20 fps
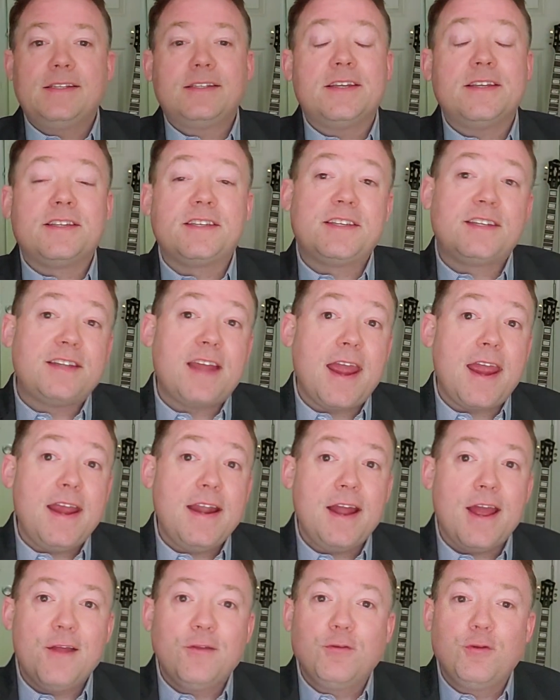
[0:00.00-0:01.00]
to state
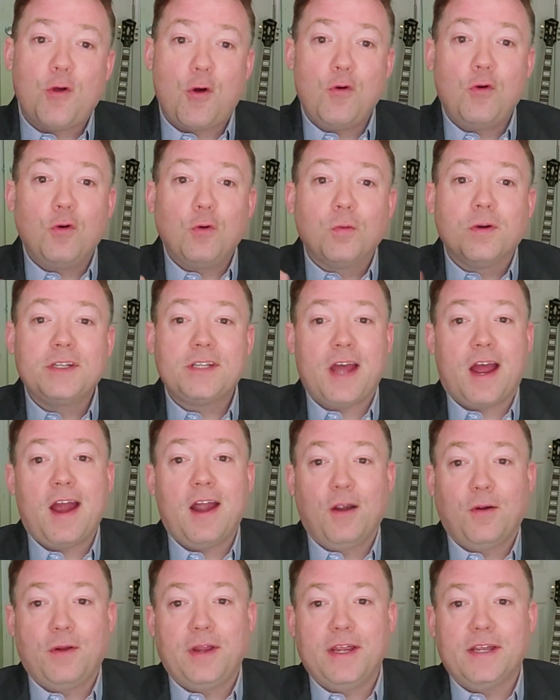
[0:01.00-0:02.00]
and local
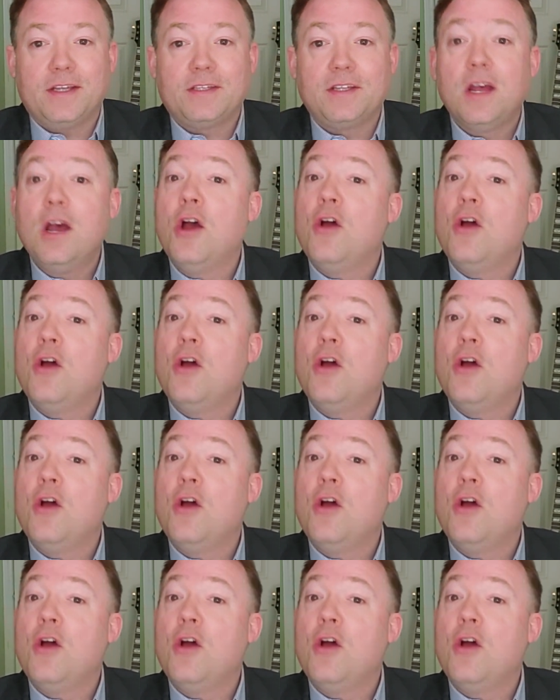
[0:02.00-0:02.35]
retirees